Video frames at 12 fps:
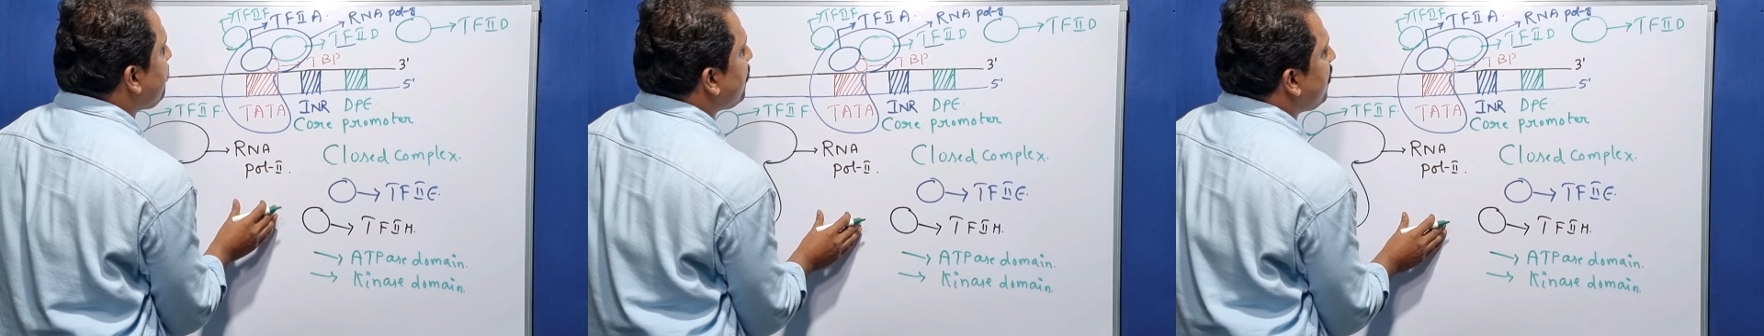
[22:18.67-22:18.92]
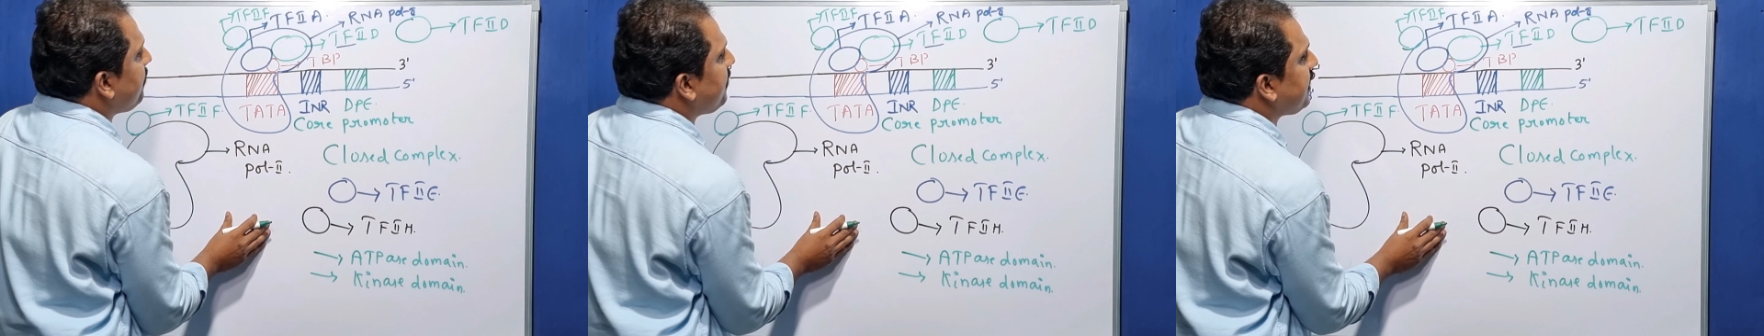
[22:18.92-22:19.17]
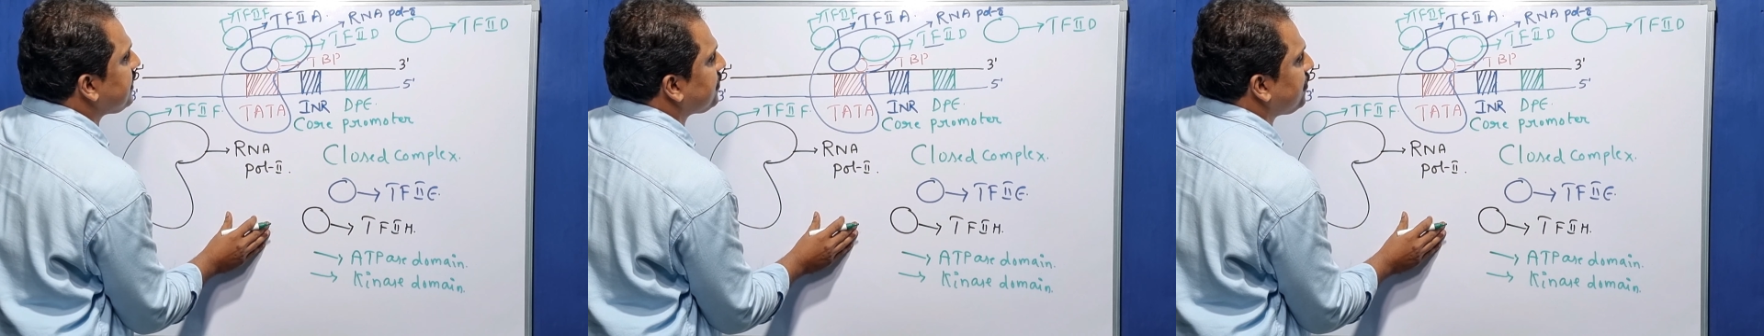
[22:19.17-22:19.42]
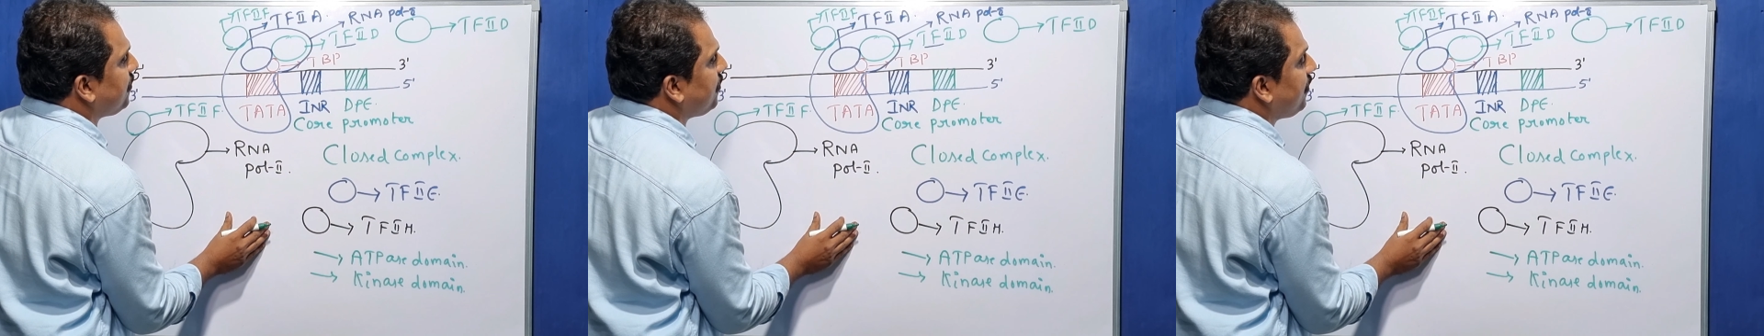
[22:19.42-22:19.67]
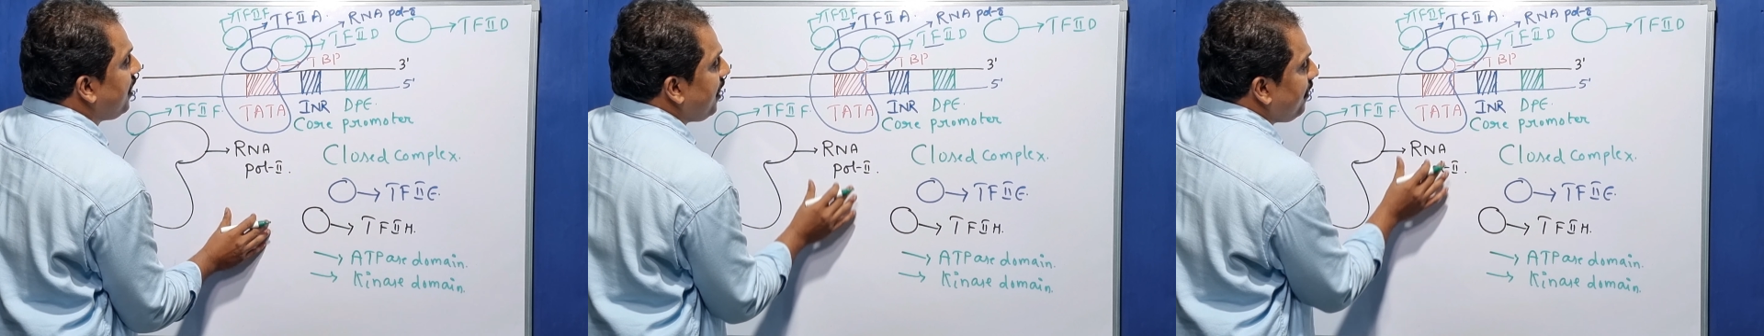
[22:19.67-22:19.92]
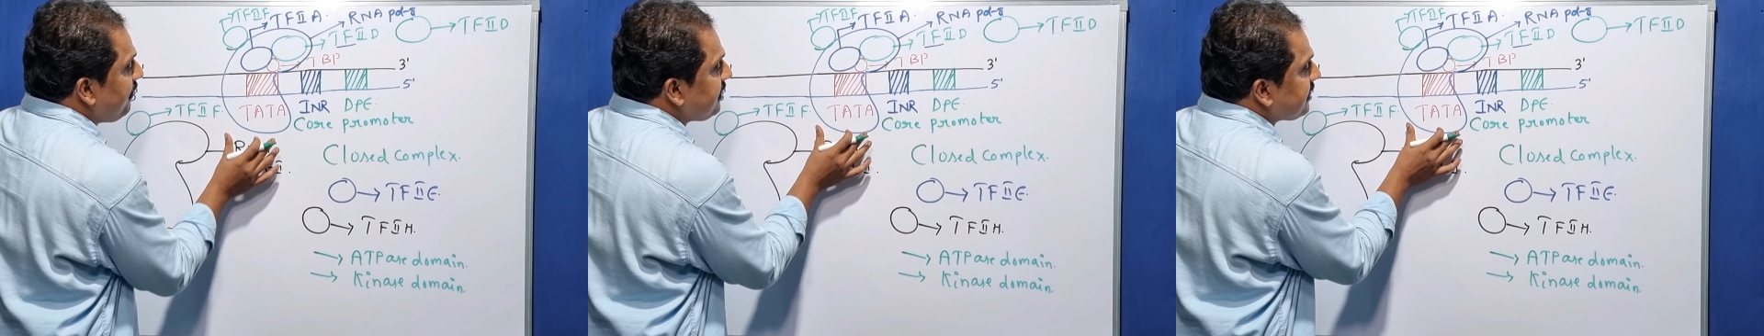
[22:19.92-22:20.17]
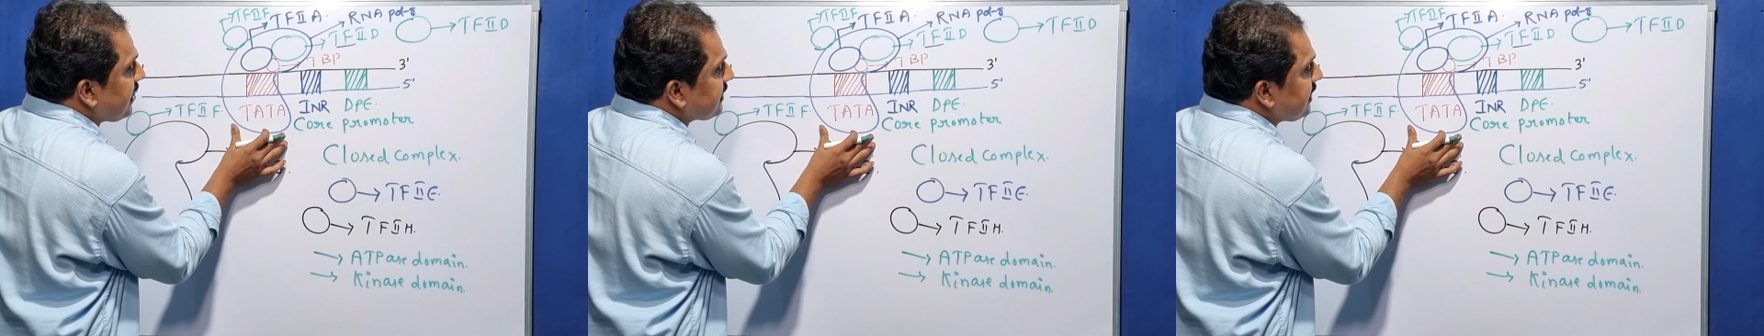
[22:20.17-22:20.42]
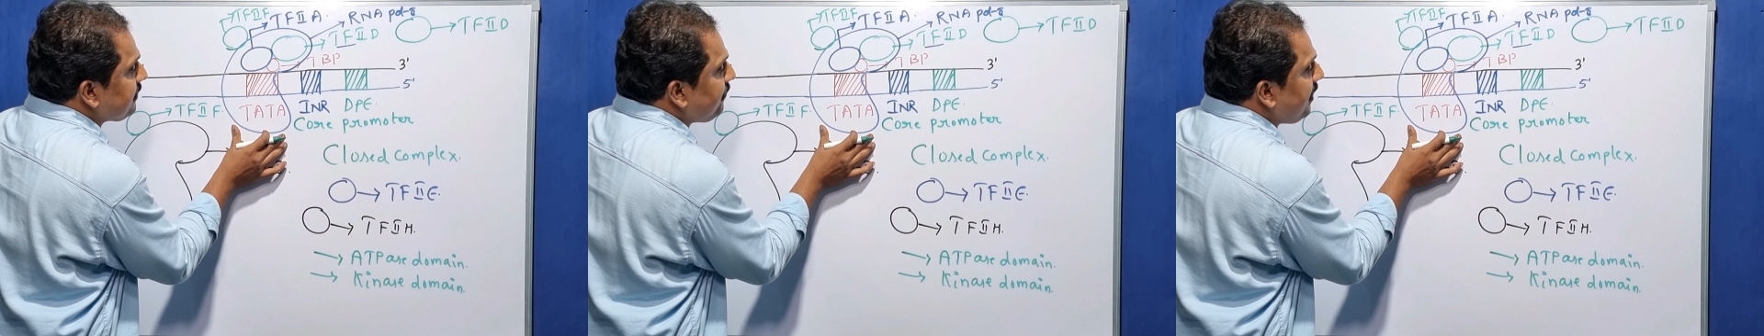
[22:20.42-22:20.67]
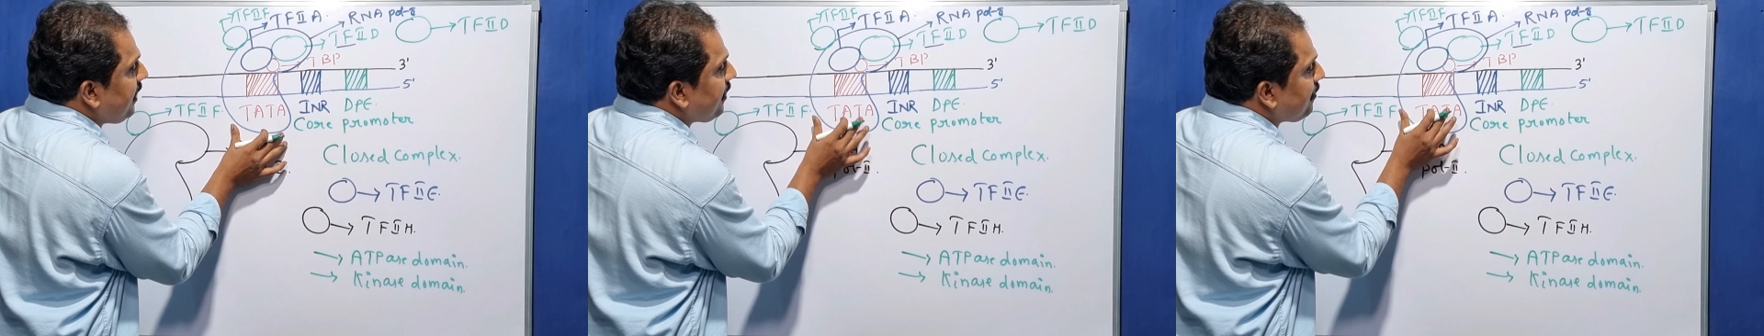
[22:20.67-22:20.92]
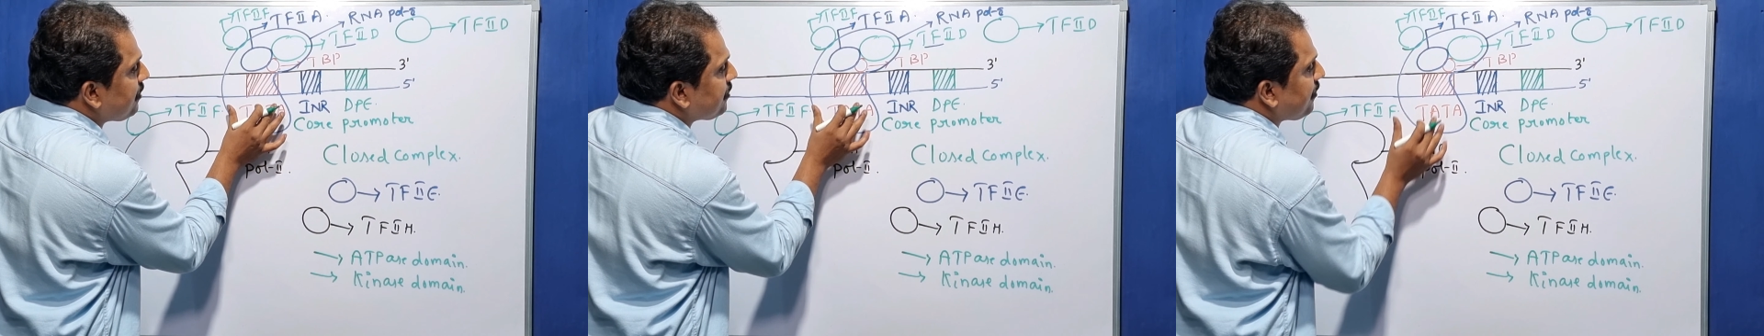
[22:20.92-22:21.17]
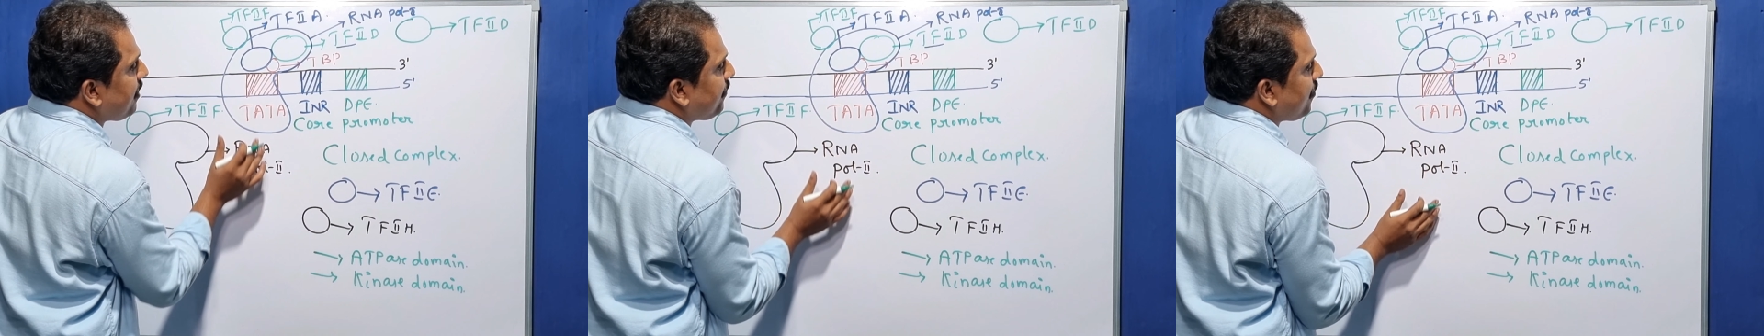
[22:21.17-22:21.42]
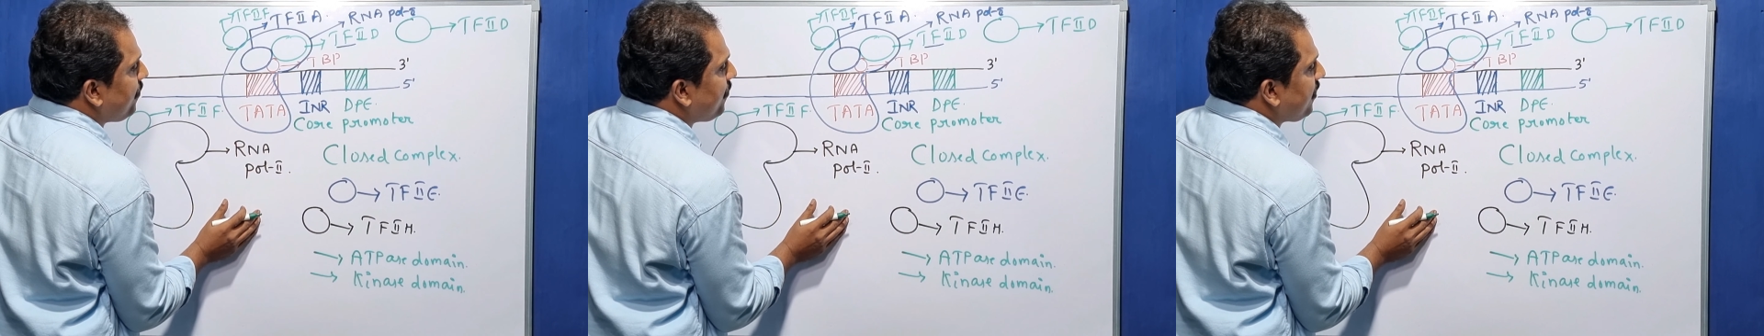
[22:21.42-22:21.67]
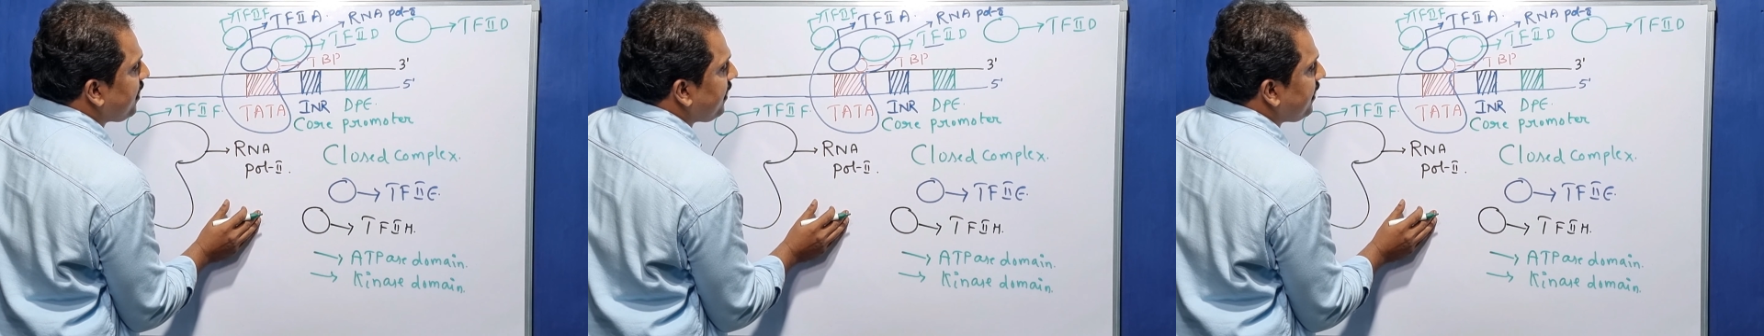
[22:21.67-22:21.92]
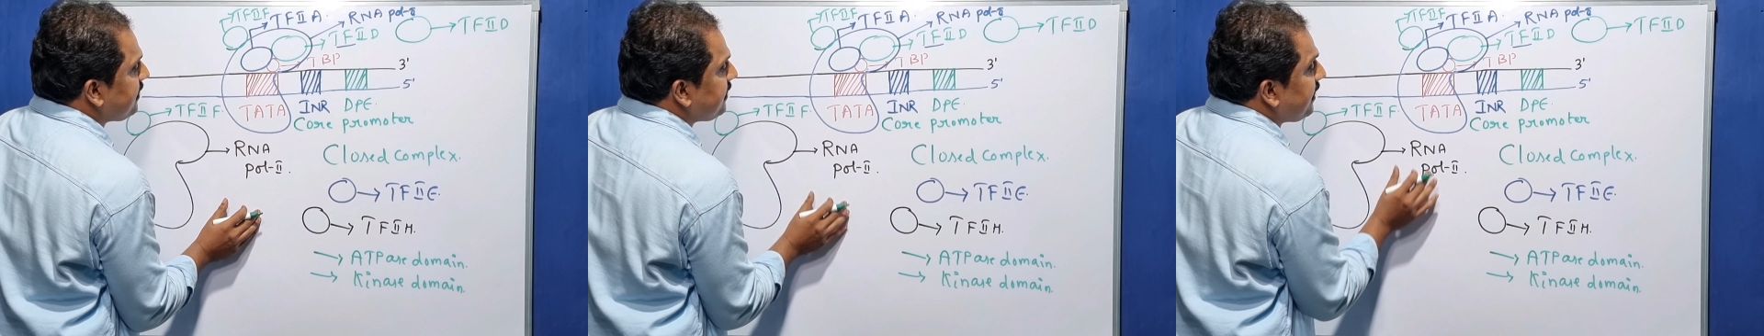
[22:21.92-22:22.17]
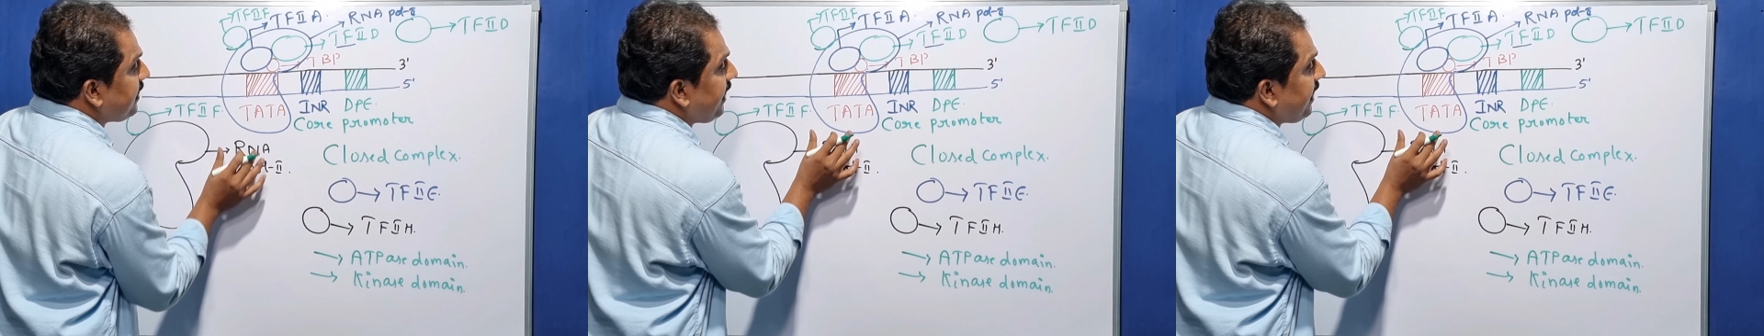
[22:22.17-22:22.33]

polymerase 2, which successfully recruits to the promoter region,